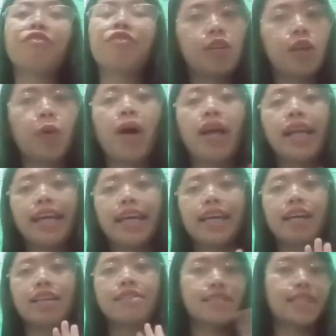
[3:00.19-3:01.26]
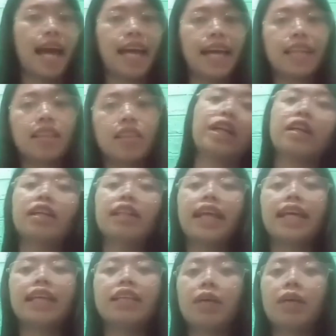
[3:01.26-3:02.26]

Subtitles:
nawala iyang sight, or like